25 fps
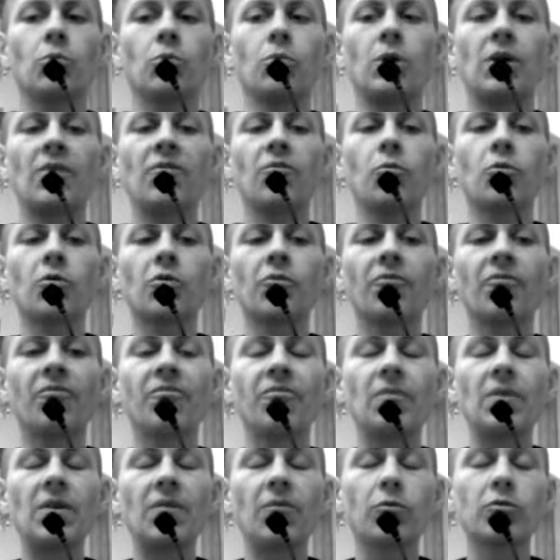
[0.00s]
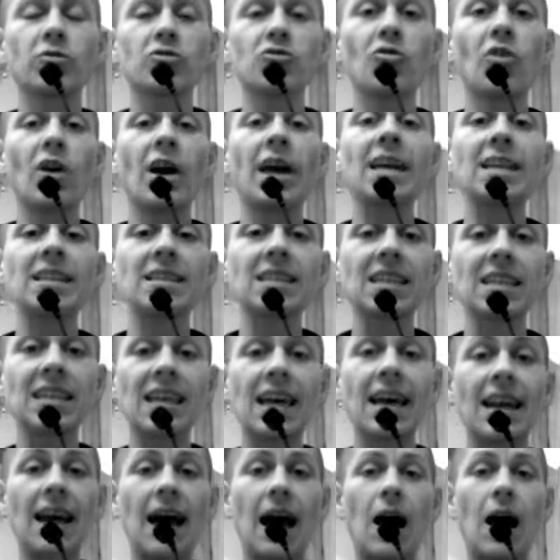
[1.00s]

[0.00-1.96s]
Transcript: if we're if we're trying to get